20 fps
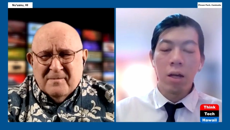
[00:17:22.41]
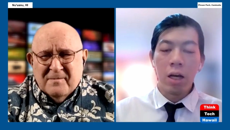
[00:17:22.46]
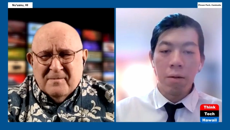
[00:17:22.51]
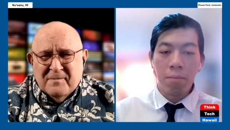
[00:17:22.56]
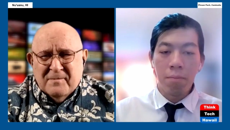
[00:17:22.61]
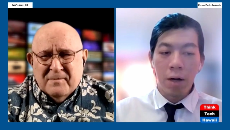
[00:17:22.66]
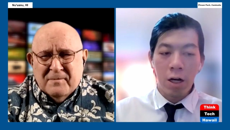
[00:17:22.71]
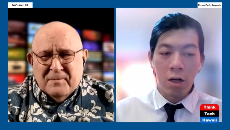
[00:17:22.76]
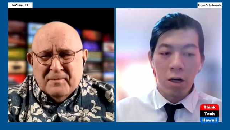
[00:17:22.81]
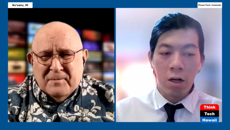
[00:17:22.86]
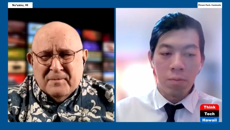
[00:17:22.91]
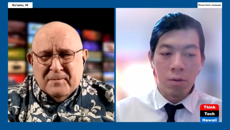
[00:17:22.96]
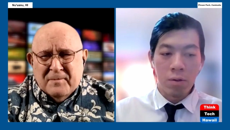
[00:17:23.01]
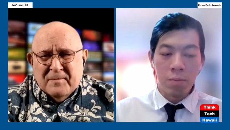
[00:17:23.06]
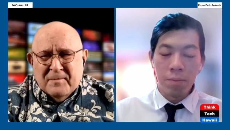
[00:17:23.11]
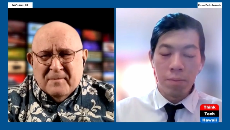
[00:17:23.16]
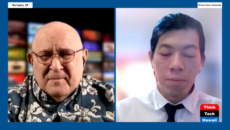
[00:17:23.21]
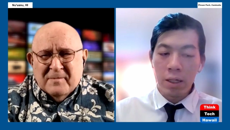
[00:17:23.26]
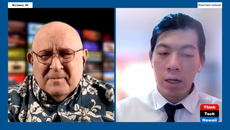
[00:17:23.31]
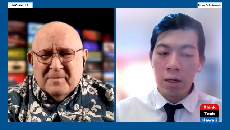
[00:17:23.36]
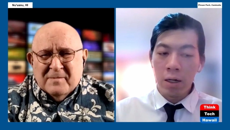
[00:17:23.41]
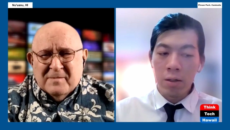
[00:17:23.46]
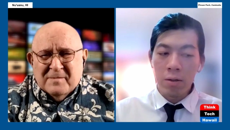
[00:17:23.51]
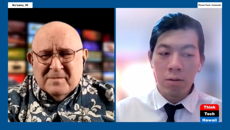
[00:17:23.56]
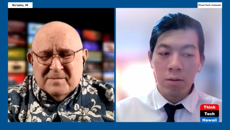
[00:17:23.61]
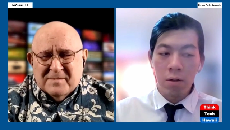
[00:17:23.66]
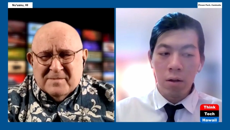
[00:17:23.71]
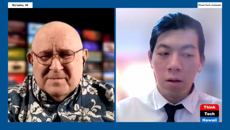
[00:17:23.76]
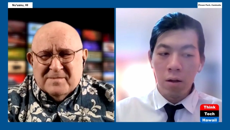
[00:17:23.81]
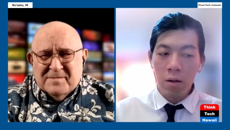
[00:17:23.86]
Speaker 1: admirable
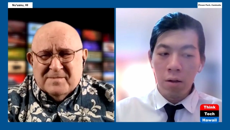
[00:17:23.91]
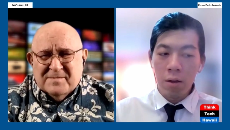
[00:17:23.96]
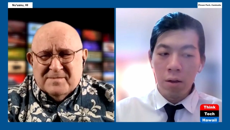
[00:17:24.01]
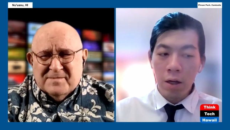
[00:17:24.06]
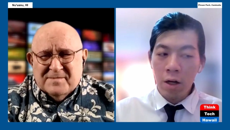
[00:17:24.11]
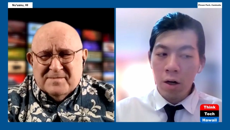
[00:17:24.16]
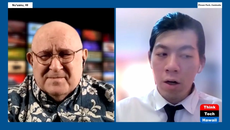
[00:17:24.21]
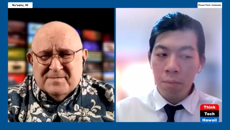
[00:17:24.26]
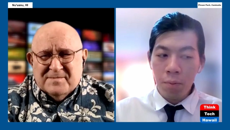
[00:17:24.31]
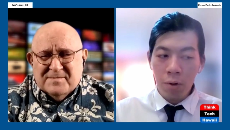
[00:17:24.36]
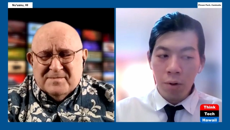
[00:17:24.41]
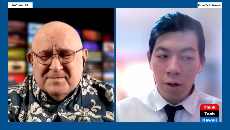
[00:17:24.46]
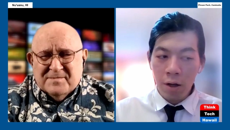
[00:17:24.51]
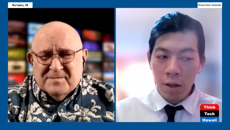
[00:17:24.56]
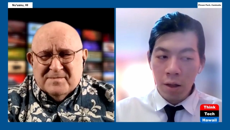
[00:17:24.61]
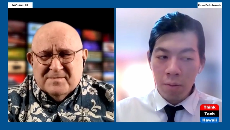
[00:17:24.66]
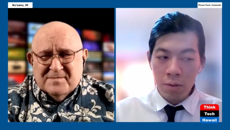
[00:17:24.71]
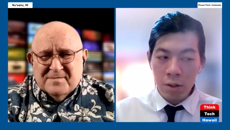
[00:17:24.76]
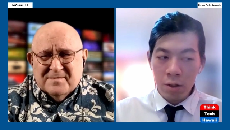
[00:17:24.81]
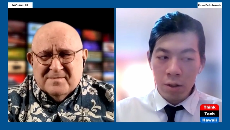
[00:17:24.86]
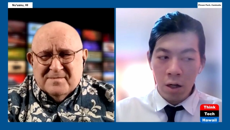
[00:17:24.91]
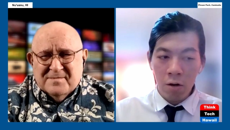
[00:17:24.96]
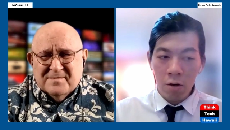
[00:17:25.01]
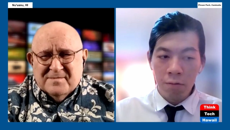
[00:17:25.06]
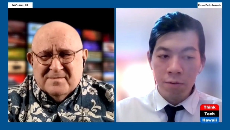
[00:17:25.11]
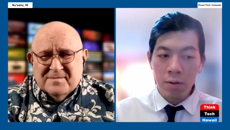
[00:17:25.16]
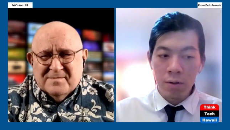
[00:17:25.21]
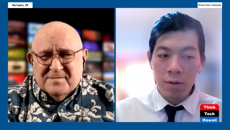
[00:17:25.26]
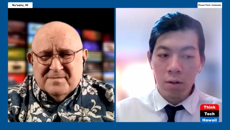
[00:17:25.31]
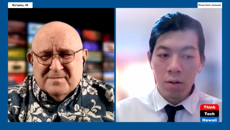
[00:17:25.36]
because they are putting
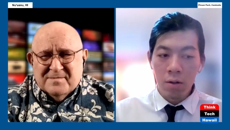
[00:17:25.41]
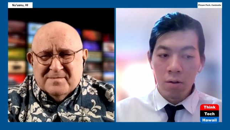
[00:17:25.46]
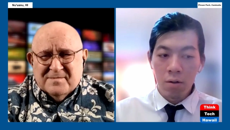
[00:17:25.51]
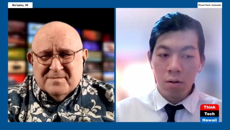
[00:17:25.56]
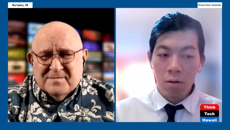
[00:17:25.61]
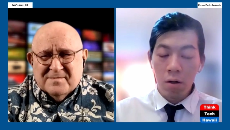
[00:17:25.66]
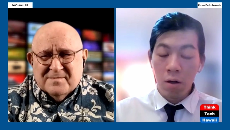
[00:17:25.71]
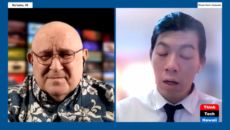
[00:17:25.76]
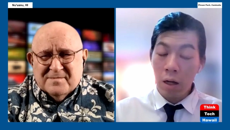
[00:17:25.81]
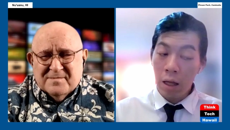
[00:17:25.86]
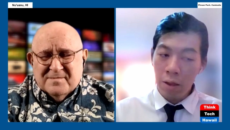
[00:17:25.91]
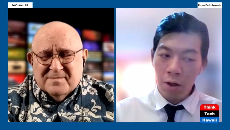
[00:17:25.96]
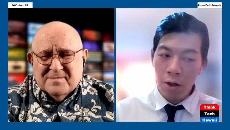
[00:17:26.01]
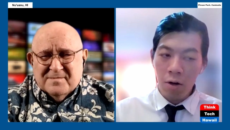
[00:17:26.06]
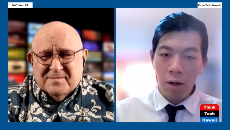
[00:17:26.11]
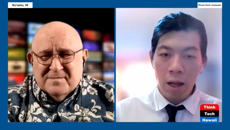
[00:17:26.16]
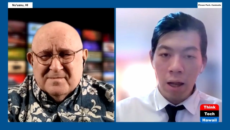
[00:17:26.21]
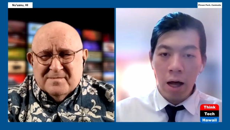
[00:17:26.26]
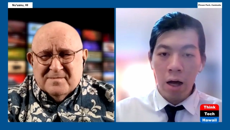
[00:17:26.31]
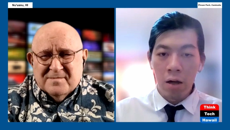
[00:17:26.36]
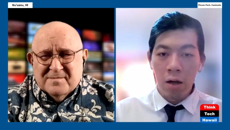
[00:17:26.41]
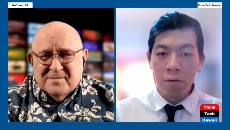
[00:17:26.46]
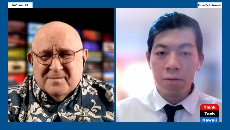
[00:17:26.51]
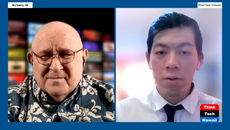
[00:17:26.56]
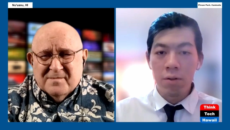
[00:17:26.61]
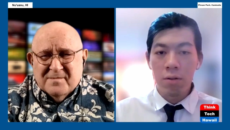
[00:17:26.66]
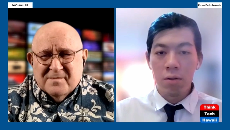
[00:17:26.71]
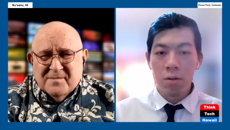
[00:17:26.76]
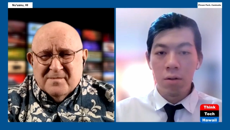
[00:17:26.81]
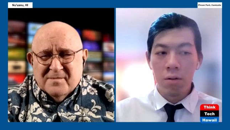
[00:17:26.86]
themselves uh, and their
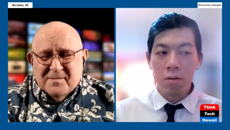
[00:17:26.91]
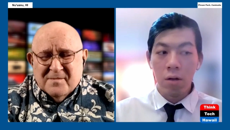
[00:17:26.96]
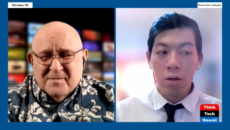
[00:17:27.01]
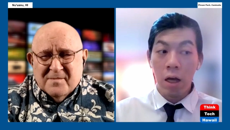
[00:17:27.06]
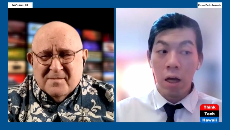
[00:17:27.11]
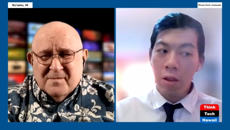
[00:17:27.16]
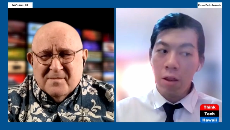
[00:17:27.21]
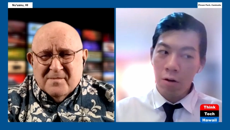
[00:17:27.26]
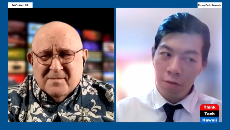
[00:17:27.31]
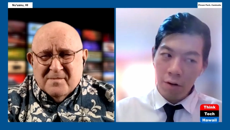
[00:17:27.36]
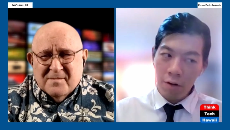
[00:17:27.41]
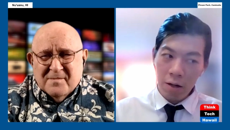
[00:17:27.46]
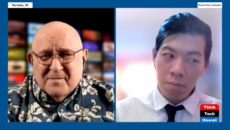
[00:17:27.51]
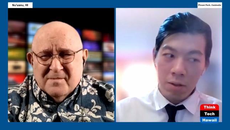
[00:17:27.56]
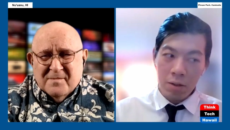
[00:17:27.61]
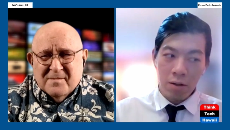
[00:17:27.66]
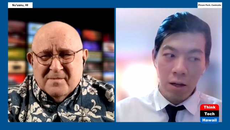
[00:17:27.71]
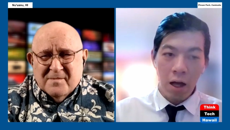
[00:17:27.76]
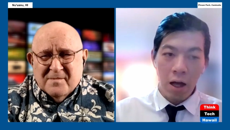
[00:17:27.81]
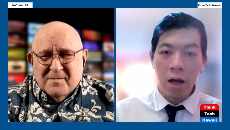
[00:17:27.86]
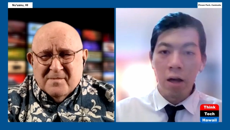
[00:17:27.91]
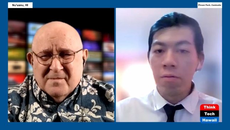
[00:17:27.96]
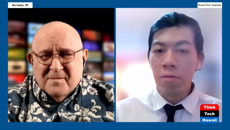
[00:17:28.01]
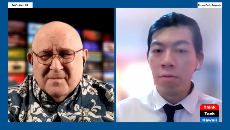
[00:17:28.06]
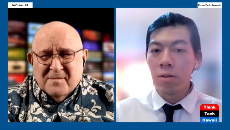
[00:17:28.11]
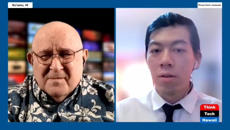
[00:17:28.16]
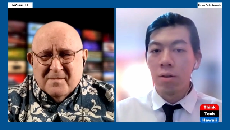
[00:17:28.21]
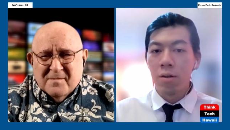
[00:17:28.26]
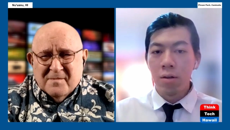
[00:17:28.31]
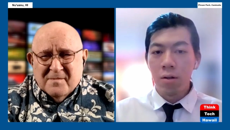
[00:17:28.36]
lives and their families'
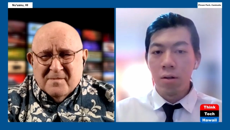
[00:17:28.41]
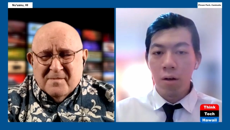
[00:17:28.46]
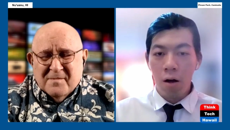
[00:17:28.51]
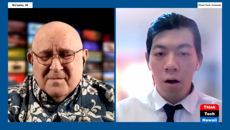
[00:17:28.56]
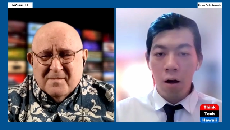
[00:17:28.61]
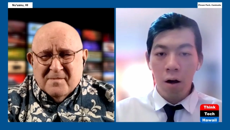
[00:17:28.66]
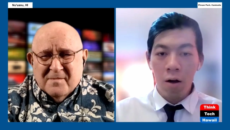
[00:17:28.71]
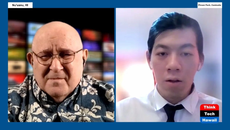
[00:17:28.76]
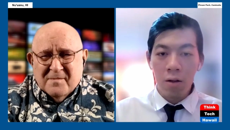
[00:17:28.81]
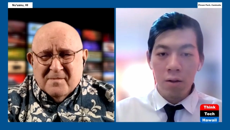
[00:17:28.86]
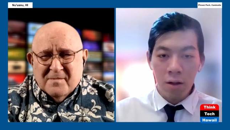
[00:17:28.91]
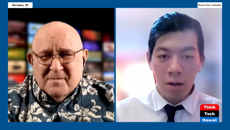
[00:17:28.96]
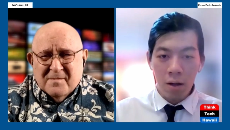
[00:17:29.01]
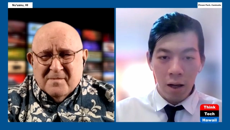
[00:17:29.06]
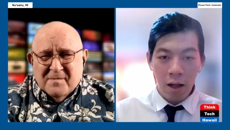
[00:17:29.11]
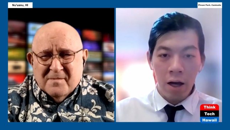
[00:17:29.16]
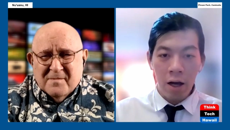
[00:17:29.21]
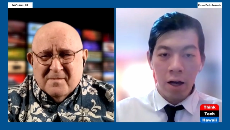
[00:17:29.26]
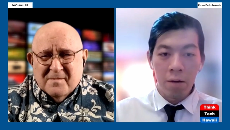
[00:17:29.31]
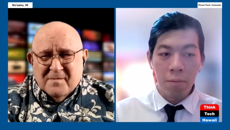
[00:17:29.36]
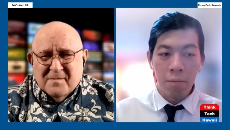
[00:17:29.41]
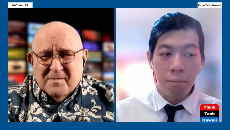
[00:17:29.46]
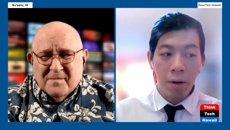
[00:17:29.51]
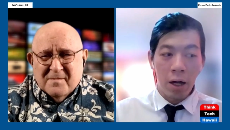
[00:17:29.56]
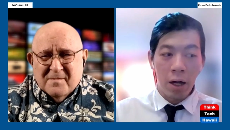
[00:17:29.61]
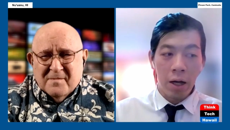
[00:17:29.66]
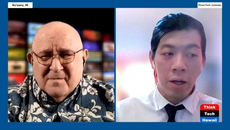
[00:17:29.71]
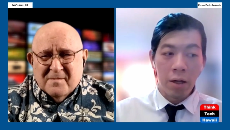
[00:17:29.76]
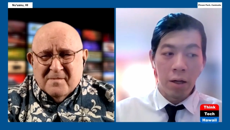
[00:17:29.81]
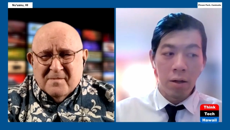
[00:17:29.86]
lives on the line
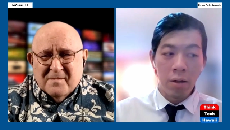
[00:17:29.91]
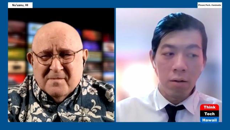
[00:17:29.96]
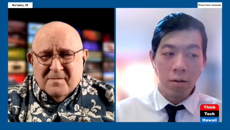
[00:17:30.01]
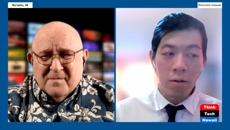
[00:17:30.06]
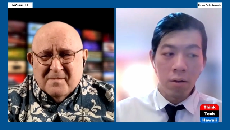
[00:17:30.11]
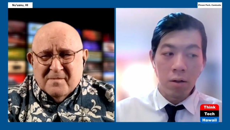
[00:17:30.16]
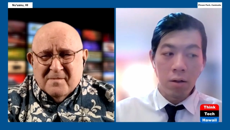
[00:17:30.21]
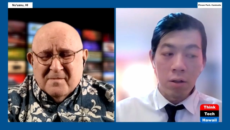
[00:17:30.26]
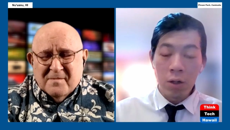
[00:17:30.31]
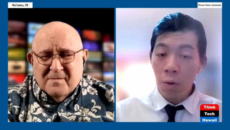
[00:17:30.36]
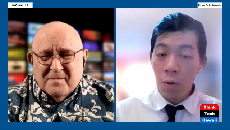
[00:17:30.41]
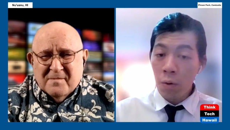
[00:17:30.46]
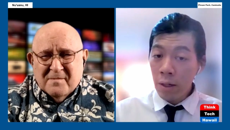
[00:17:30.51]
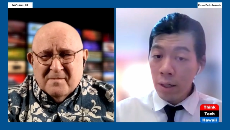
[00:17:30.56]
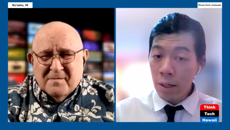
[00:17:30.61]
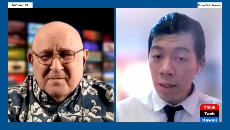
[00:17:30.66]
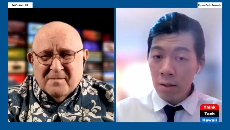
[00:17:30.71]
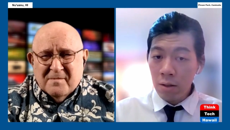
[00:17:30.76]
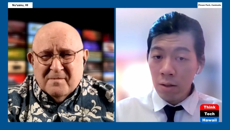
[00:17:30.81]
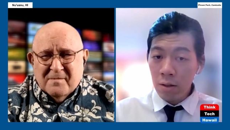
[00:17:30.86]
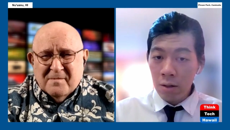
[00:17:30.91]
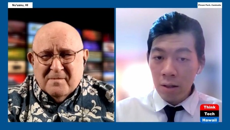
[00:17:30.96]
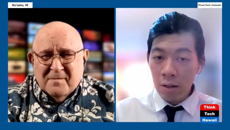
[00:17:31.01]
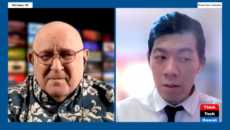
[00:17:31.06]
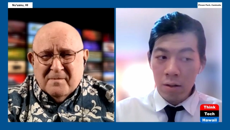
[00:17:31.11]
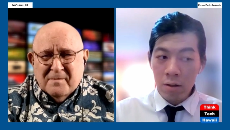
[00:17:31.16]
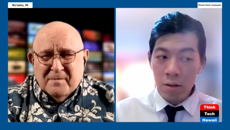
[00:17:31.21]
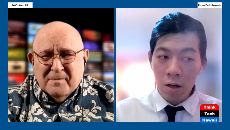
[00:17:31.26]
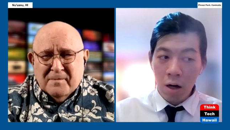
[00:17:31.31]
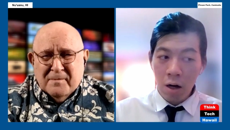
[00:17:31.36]
by going into these